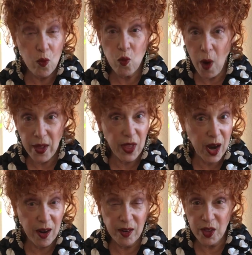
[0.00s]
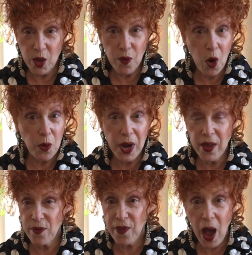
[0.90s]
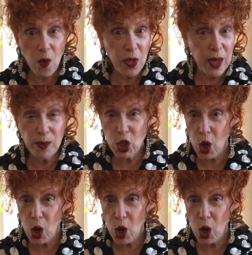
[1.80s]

right there. You've already found them,